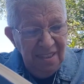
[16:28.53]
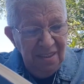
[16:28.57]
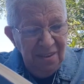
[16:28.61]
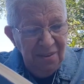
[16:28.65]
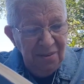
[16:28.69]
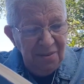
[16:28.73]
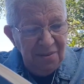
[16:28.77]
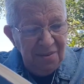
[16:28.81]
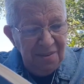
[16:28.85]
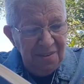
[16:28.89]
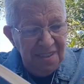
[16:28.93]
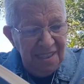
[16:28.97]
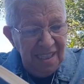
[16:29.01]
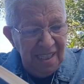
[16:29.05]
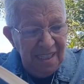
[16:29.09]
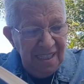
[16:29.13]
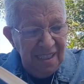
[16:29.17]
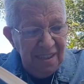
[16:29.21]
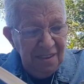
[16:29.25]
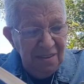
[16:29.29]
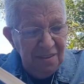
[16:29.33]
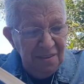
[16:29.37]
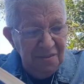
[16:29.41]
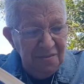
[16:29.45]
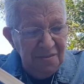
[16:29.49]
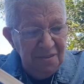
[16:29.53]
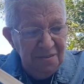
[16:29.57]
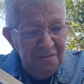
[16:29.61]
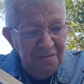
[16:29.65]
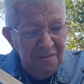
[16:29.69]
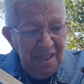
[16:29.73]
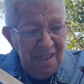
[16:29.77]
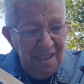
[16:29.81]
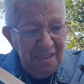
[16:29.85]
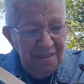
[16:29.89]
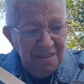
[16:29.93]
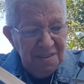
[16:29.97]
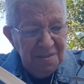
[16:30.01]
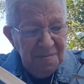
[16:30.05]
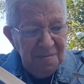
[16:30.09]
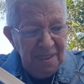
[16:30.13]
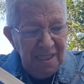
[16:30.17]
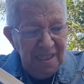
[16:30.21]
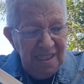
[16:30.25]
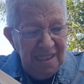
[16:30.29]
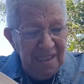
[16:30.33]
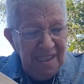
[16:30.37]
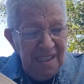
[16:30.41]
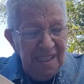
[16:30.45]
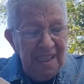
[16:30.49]
long they hover round
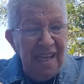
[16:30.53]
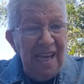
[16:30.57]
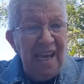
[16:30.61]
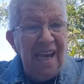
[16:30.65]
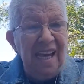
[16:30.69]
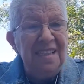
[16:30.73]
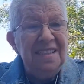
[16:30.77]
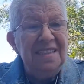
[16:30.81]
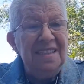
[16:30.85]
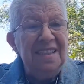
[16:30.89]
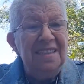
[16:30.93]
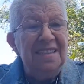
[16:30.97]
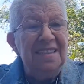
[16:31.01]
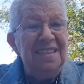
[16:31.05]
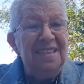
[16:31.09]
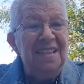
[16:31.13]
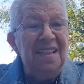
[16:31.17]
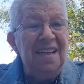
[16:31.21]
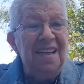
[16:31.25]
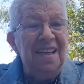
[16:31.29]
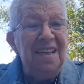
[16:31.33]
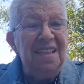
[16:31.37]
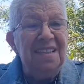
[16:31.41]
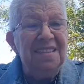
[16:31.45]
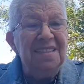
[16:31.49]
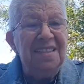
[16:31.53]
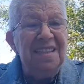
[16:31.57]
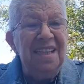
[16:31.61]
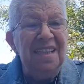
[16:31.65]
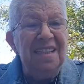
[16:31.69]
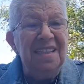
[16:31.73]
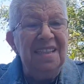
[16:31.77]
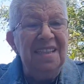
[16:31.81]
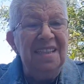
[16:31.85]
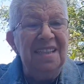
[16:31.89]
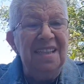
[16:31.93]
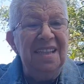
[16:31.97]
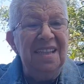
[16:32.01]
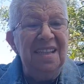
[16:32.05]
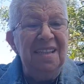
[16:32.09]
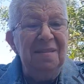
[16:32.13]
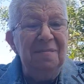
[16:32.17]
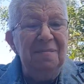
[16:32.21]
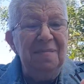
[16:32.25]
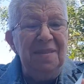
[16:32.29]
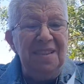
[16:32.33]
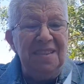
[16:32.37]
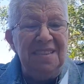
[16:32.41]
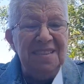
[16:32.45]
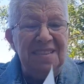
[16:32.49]
me, and at night they near
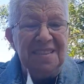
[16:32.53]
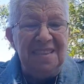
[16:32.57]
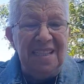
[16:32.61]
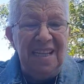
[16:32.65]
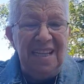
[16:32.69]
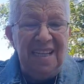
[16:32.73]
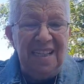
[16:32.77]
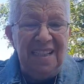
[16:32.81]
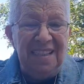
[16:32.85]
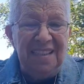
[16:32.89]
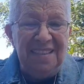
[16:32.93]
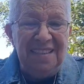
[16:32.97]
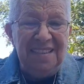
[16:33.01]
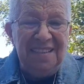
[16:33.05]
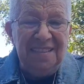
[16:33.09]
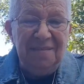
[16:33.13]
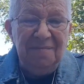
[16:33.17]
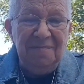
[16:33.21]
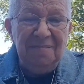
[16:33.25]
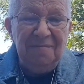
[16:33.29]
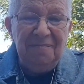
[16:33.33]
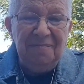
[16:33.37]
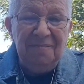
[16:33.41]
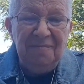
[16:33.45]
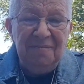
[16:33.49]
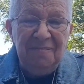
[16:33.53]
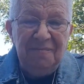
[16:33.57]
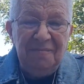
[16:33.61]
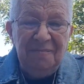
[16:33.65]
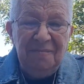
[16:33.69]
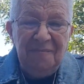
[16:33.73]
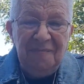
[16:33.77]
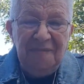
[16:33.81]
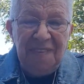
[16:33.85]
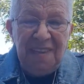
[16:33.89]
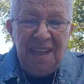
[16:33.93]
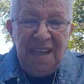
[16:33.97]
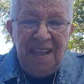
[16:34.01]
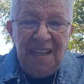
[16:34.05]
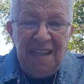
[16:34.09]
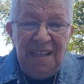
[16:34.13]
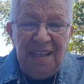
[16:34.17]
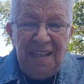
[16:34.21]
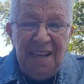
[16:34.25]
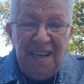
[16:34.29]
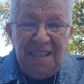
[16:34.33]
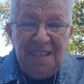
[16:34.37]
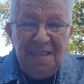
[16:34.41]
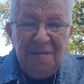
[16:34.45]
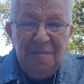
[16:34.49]
me stand.
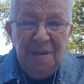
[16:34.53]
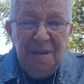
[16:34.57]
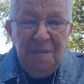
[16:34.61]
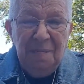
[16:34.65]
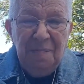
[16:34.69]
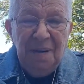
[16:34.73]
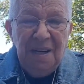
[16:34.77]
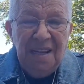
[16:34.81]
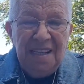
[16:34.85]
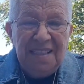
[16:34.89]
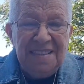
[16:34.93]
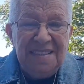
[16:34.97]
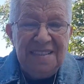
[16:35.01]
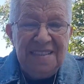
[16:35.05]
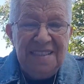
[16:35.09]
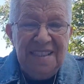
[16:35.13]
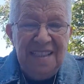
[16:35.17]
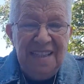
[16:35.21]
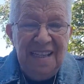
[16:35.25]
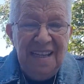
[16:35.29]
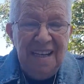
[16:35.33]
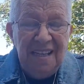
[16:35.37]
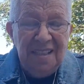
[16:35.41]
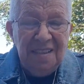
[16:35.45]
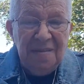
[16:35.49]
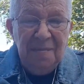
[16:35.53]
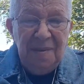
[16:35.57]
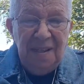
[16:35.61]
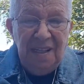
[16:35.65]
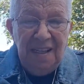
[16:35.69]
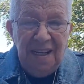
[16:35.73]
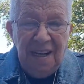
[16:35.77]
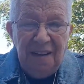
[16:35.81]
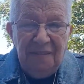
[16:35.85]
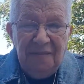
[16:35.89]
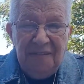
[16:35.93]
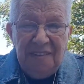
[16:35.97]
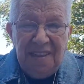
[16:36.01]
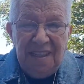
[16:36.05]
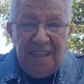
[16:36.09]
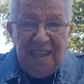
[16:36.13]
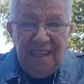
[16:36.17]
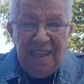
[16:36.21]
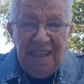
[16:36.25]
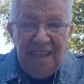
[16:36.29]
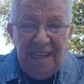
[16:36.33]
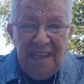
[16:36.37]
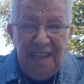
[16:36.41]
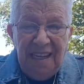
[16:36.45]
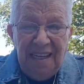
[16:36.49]
Let me bless thee, let me love
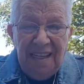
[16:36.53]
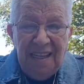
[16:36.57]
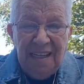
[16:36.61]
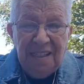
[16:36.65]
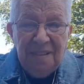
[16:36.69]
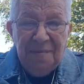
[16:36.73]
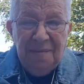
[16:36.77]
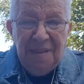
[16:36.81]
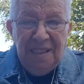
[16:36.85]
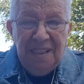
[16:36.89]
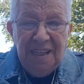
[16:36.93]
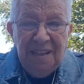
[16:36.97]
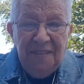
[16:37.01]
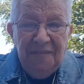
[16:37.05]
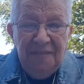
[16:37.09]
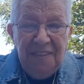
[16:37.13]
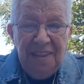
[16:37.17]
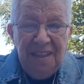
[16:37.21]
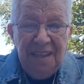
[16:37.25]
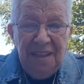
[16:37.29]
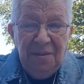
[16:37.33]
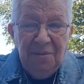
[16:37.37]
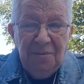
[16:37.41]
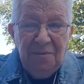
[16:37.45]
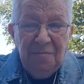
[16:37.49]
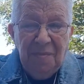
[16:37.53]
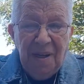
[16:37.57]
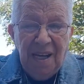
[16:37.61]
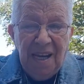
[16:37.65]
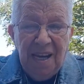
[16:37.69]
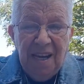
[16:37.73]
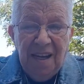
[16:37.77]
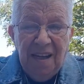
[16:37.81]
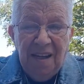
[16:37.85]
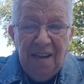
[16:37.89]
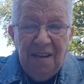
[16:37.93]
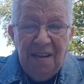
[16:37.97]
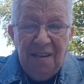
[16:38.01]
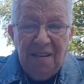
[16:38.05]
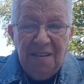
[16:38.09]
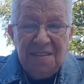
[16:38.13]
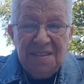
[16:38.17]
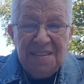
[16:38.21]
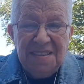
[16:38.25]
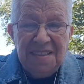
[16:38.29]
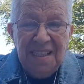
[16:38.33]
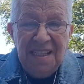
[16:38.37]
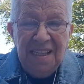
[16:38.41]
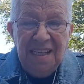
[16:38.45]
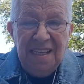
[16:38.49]
thee, let me give thee all my
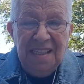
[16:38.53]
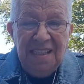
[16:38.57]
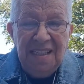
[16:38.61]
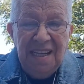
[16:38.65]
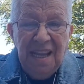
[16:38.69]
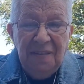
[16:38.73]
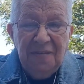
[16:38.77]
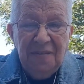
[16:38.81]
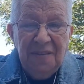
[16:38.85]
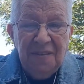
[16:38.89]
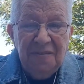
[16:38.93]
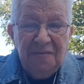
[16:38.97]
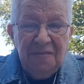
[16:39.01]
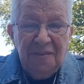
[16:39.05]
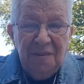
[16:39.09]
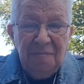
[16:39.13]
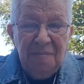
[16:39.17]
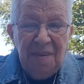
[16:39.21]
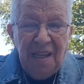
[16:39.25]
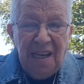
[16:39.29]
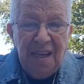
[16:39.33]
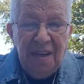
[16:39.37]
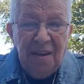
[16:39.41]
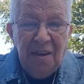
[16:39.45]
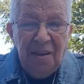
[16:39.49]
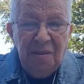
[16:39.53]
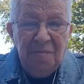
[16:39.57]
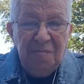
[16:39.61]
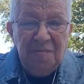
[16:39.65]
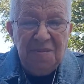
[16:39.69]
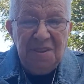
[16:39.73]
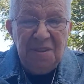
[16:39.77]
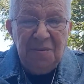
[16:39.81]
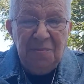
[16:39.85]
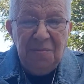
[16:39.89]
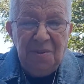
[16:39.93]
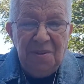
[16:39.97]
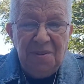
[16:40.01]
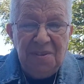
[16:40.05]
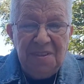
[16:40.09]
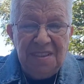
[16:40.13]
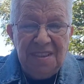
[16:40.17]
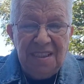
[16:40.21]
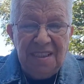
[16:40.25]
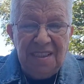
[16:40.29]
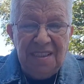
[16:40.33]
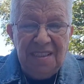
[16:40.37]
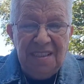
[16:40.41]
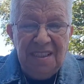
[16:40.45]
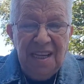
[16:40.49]
heart, never from thy home to
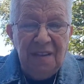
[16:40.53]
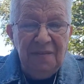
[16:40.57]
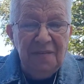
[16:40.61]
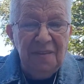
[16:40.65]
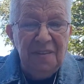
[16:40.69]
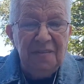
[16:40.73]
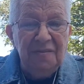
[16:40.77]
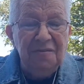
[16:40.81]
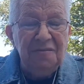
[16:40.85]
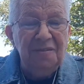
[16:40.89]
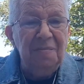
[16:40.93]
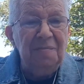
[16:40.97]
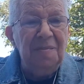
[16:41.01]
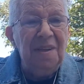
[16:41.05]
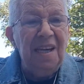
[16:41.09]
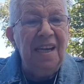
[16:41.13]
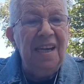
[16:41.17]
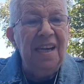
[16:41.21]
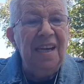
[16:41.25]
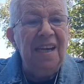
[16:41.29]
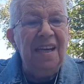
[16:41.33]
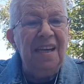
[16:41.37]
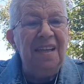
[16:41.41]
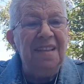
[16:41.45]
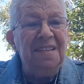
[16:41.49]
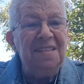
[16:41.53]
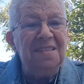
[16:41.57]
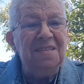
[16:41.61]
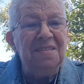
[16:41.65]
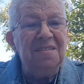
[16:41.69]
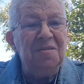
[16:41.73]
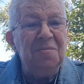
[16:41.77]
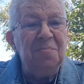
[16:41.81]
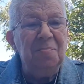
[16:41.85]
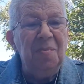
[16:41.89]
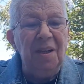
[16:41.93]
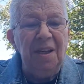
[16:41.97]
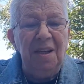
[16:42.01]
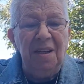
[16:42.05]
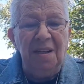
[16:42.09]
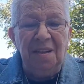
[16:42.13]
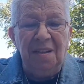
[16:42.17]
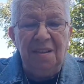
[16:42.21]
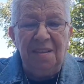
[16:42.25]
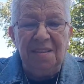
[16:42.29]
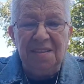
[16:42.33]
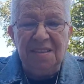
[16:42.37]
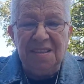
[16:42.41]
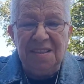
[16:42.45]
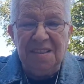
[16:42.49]
wander, never from thy hand to
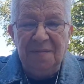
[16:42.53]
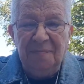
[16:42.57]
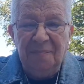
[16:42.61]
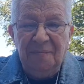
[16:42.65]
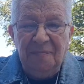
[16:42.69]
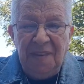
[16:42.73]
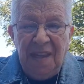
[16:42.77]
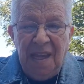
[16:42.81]
part.